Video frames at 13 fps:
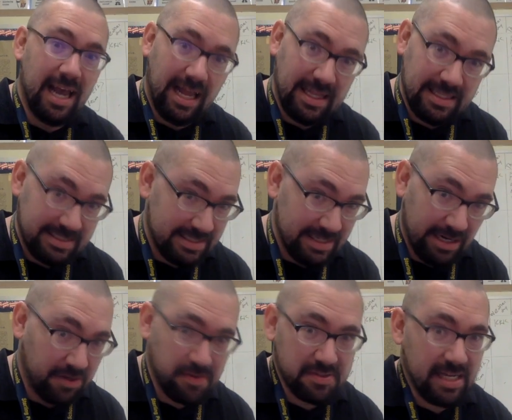and the
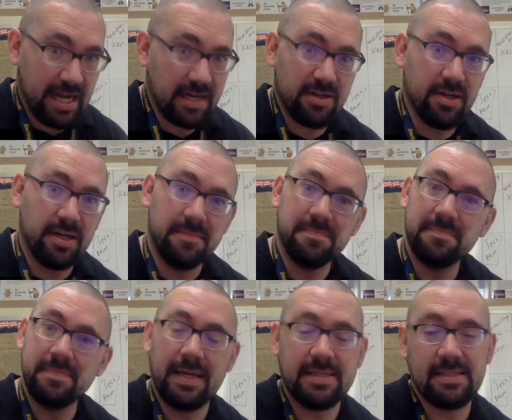scenario is not good.
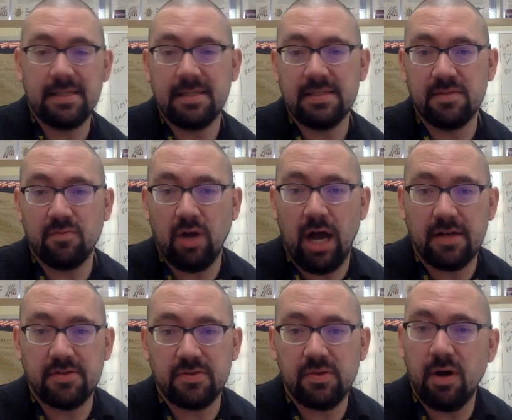Basically, some
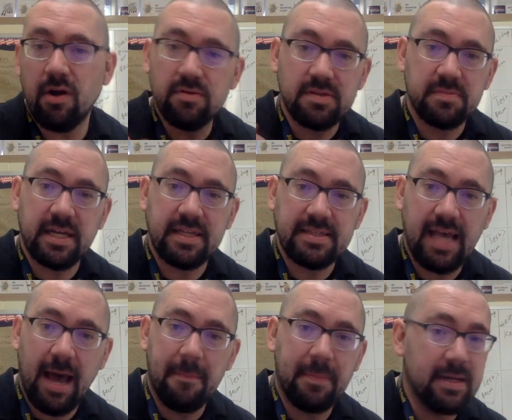rocks are thrown, some things
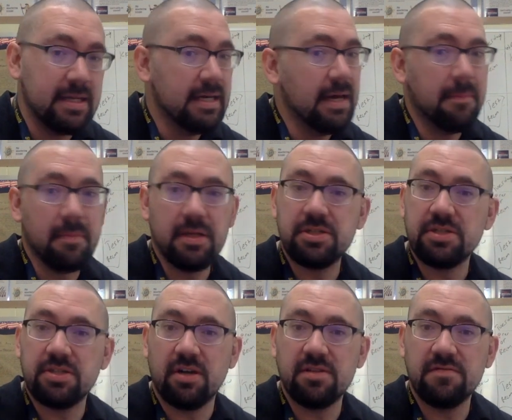happen, militia
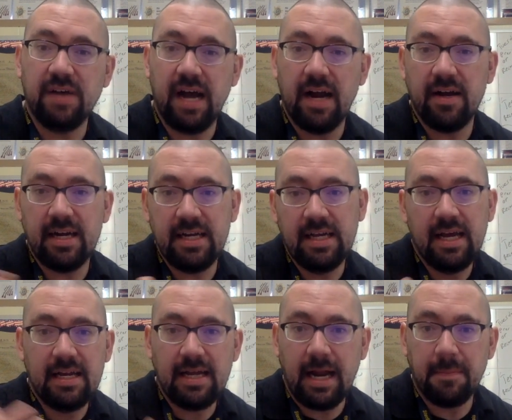starts firing,
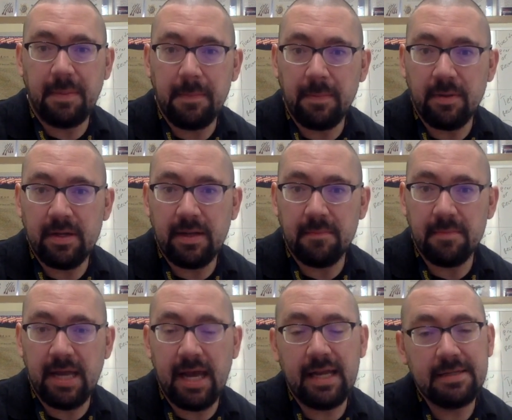9 people end
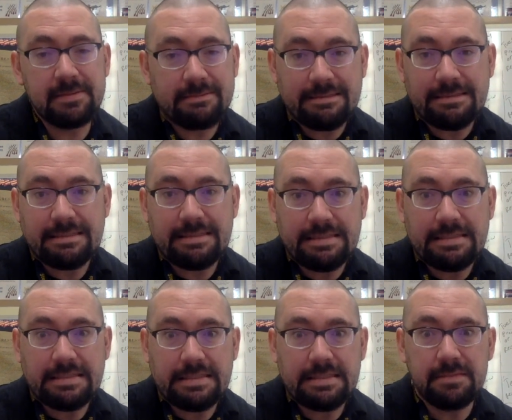up dead.
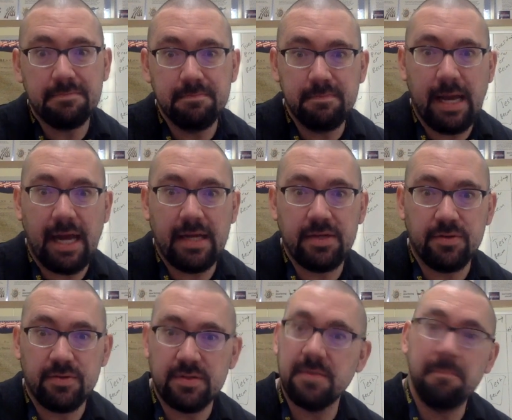Bad
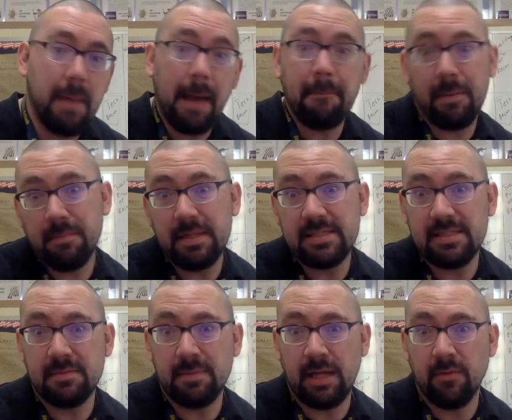news. Bad
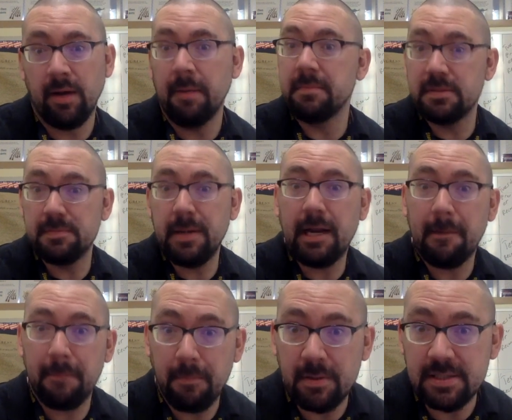publicity, by the way. Speaking
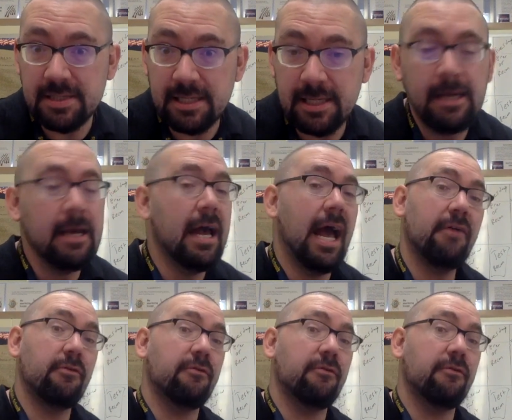of publicity, Henry